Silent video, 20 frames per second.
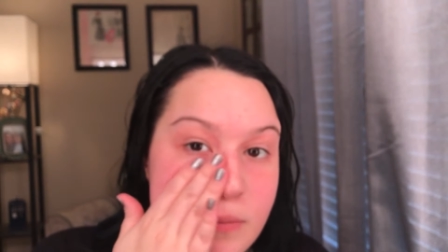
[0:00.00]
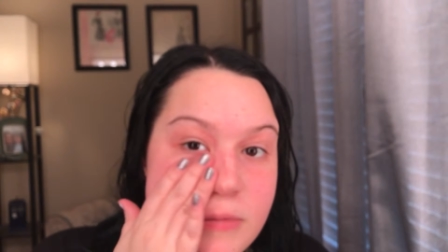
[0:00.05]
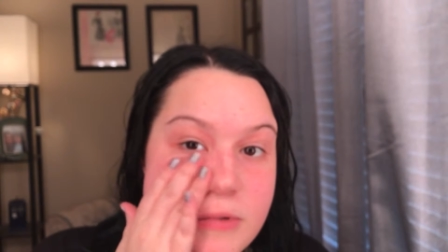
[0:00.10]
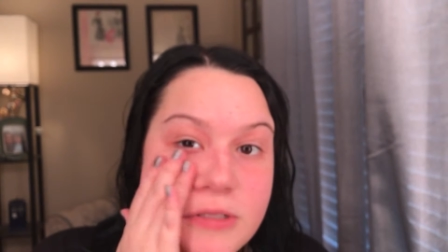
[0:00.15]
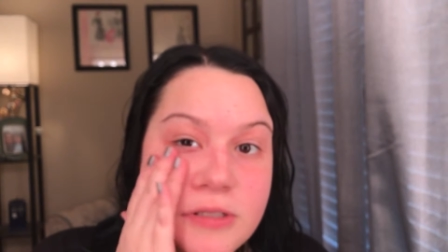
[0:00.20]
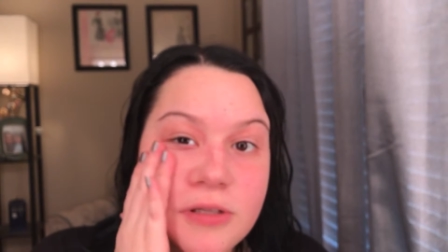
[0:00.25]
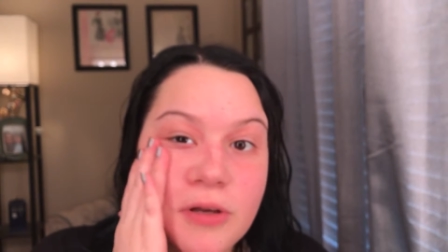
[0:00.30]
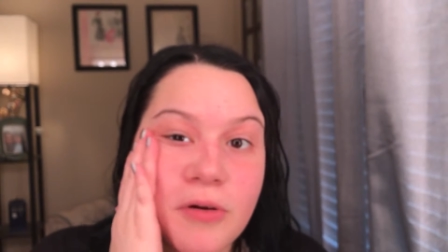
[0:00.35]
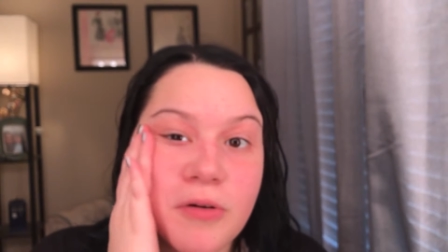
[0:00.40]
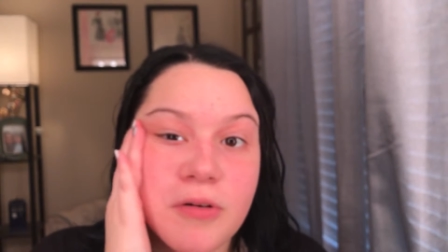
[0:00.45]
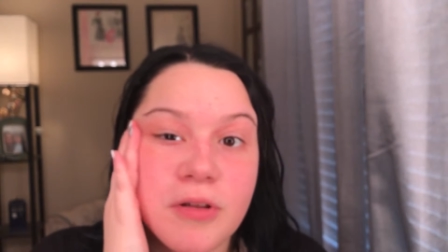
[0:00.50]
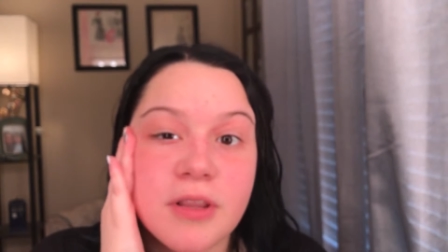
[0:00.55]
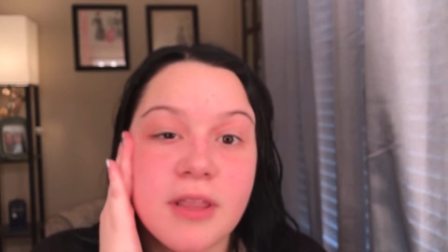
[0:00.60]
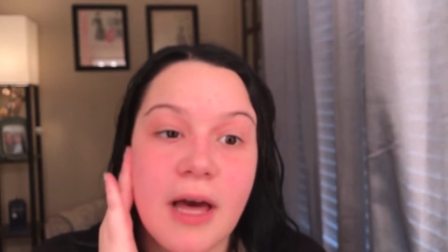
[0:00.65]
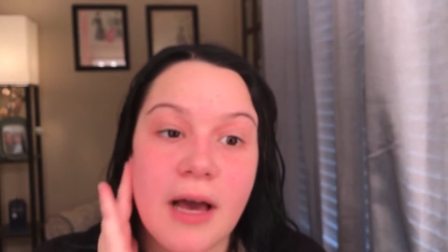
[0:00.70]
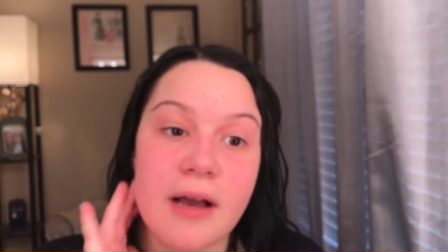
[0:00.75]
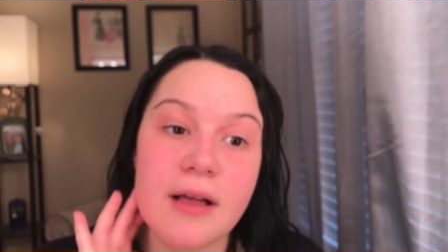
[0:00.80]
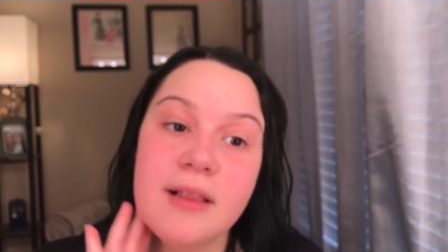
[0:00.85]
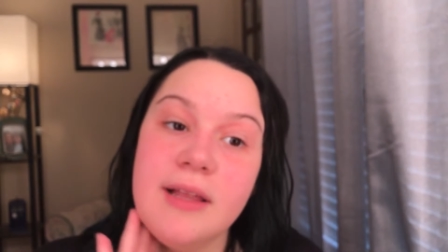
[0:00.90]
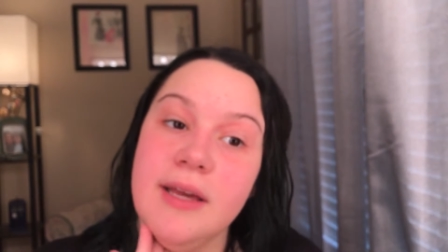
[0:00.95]
so
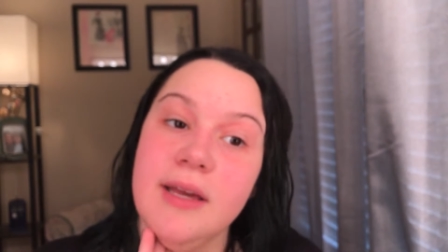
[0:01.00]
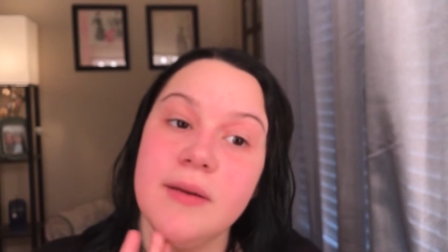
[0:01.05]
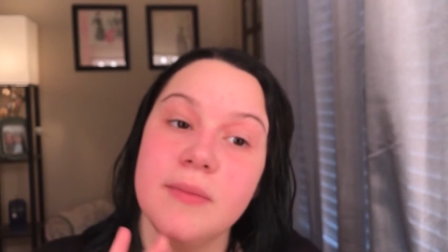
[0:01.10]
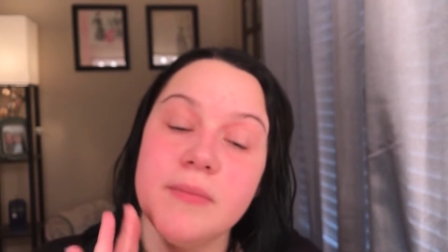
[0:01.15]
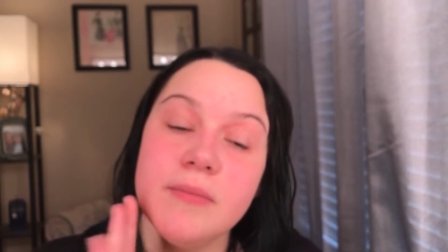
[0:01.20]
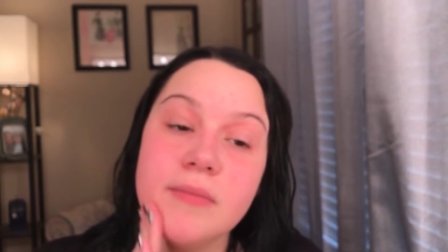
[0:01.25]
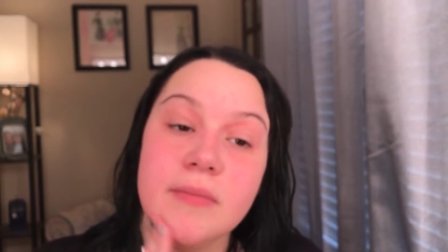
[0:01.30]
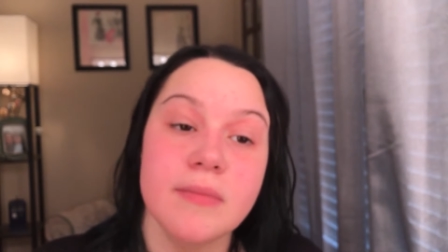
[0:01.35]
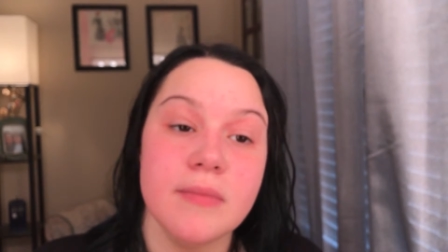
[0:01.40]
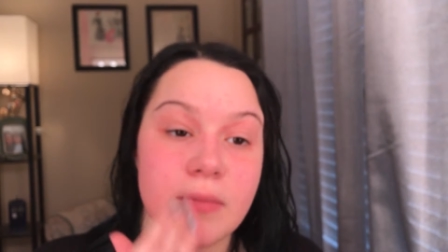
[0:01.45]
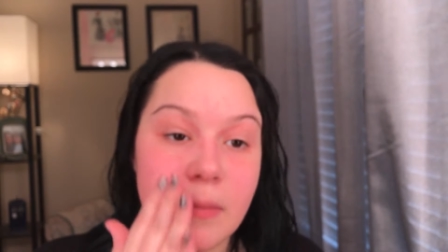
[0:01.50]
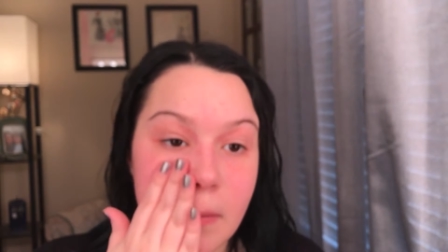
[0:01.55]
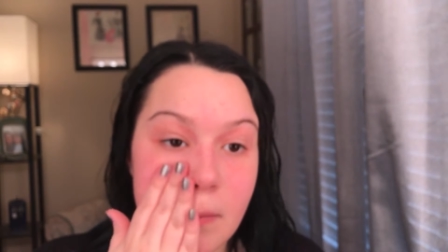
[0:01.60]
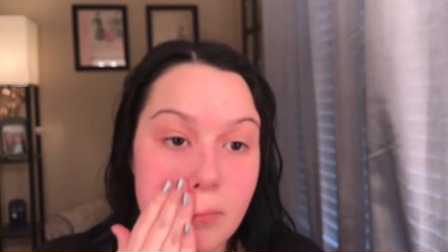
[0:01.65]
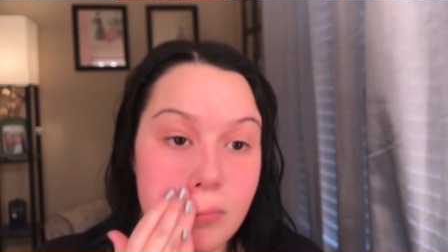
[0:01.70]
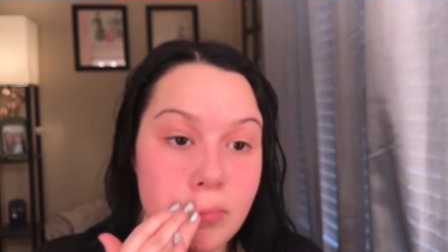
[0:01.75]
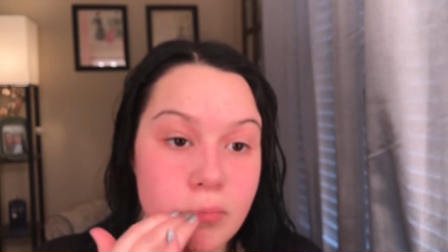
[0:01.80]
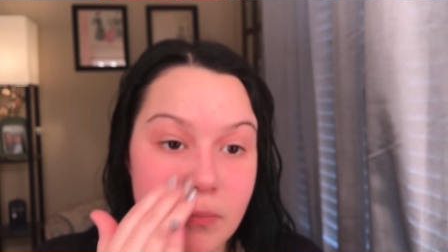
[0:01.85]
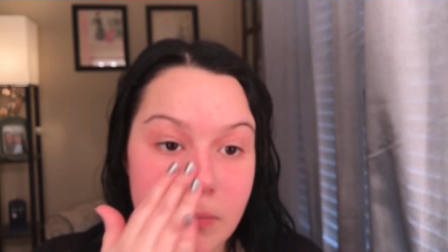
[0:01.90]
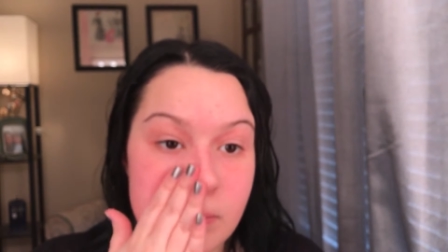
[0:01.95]
that claim
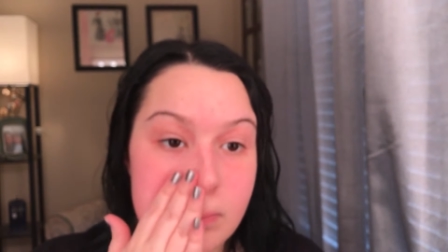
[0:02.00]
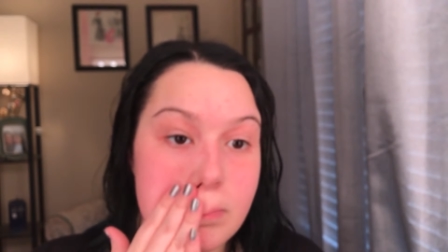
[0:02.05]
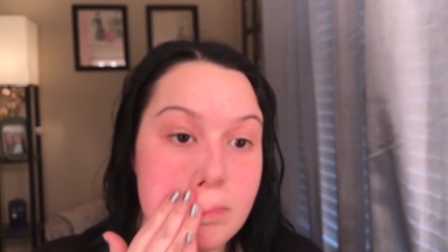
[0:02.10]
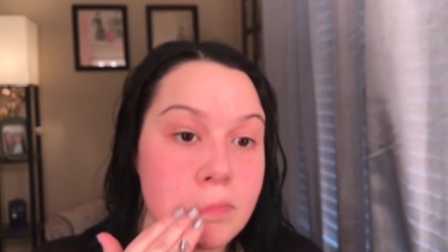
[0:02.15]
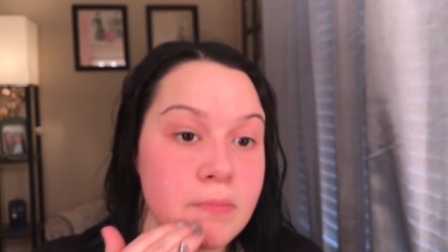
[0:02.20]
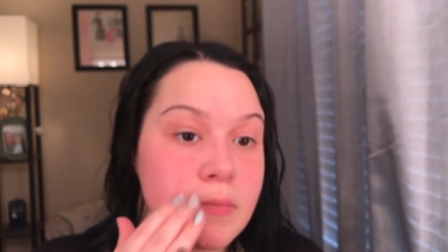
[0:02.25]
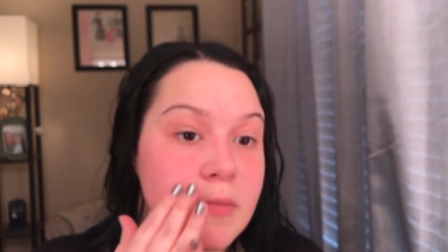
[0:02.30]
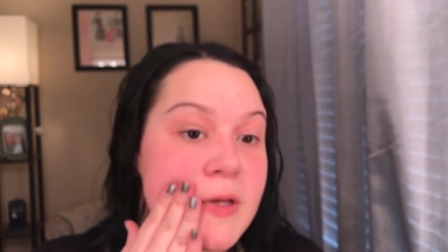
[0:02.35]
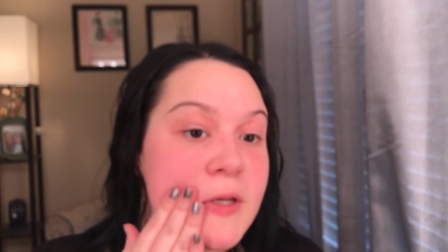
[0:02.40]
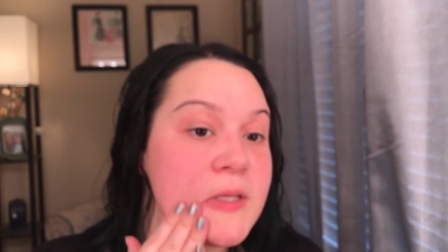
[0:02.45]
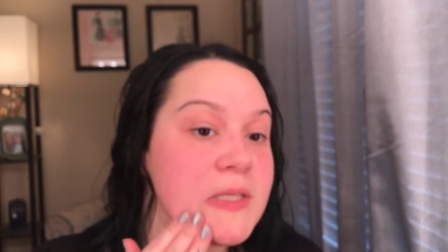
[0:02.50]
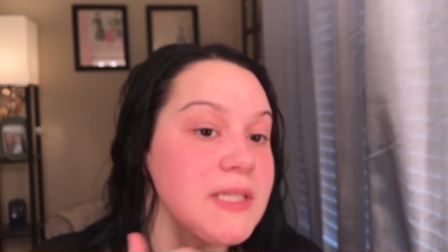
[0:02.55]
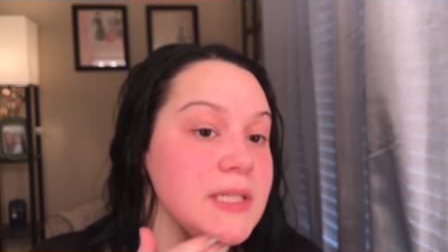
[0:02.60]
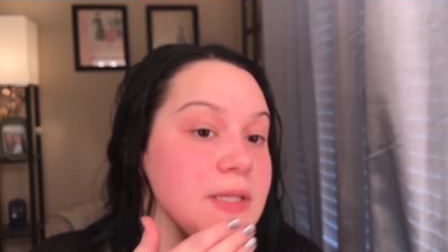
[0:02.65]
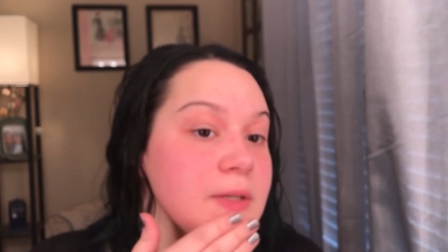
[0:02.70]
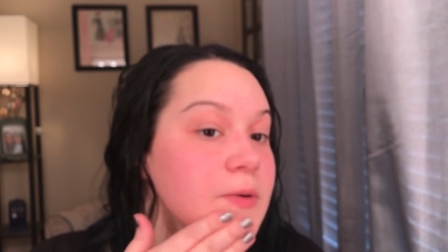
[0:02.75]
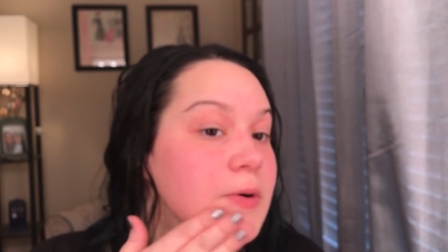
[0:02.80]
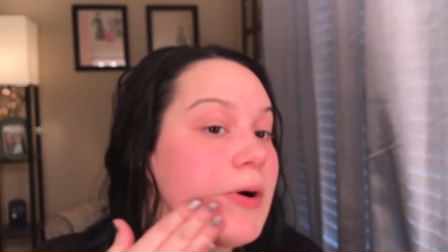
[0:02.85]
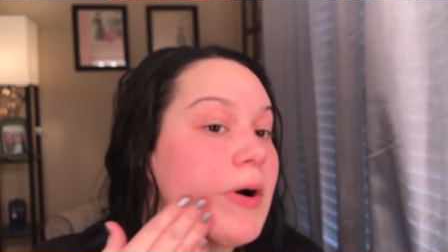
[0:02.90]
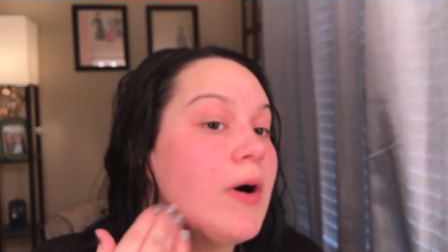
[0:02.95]
isn't
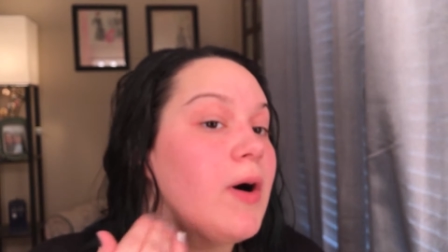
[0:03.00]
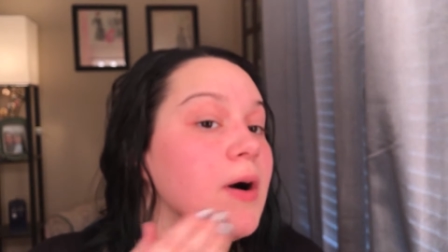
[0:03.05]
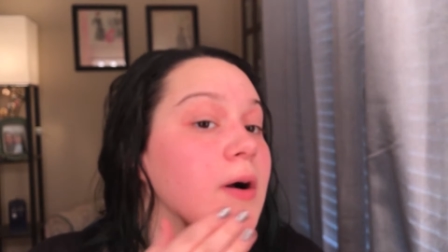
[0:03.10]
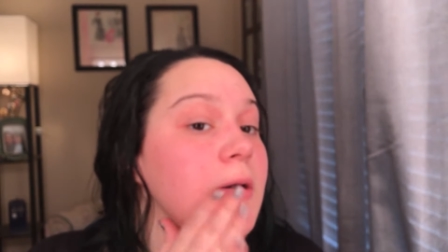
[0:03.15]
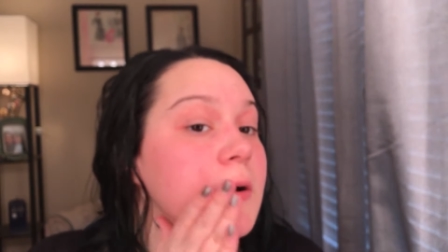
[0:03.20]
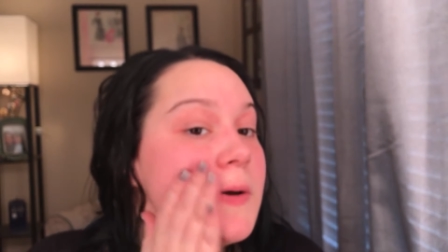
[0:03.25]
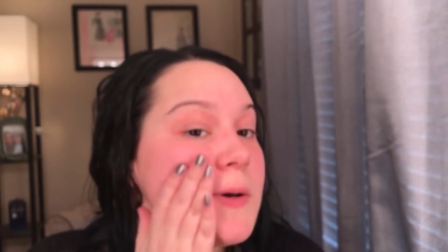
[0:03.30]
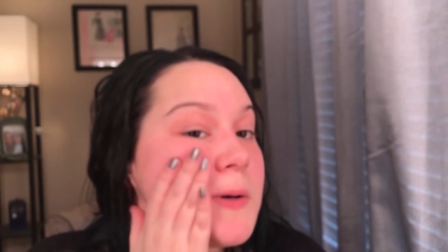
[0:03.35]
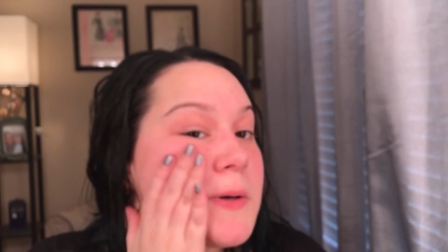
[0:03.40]
wrong,